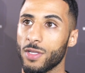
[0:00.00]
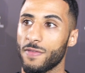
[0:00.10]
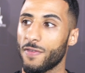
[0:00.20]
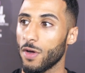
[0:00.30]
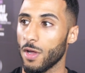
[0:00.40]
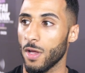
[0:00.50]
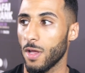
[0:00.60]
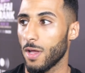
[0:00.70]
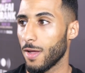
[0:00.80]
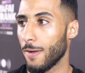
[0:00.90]
to fight
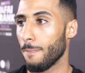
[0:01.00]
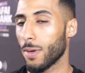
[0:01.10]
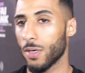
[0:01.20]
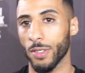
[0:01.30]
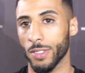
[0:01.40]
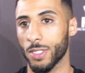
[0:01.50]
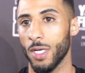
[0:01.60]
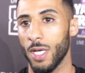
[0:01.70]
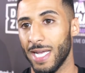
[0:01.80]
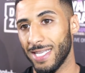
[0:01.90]
him because
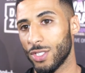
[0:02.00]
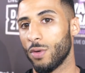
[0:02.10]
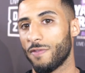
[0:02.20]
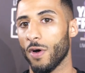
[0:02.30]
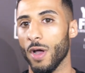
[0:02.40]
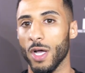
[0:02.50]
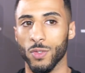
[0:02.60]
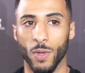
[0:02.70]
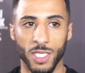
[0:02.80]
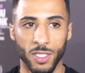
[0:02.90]
he's a good fighter
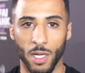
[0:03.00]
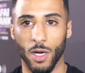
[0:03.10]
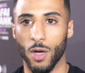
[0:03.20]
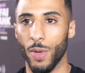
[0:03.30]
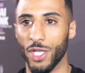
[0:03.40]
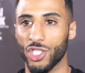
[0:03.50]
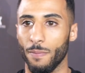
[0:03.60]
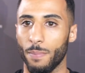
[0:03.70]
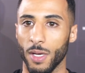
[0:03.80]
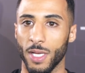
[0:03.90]
as well. He's not like a weak
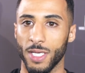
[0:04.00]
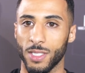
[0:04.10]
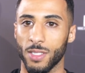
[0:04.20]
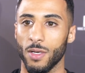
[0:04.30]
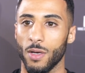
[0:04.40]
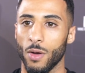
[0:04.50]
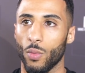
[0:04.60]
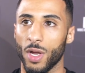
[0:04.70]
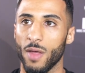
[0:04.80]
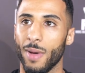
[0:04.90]
champion. He's
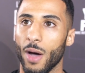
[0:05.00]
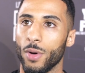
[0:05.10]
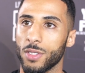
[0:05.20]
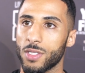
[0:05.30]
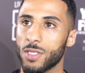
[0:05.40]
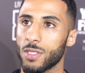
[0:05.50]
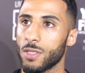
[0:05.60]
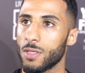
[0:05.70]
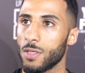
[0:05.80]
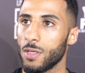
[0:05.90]
one of the better ones.
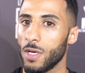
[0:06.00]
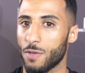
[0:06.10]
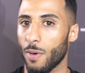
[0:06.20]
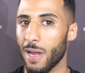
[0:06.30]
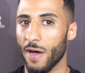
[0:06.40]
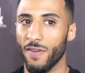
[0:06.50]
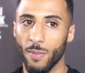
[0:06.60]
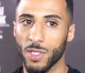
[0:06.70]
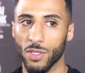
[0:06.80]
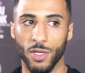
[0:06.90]
Probably out of
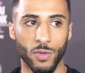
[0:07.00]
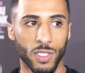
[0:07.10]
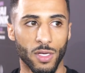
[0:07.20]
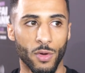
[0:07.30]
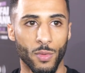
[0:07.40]
him and Sunny, who is, who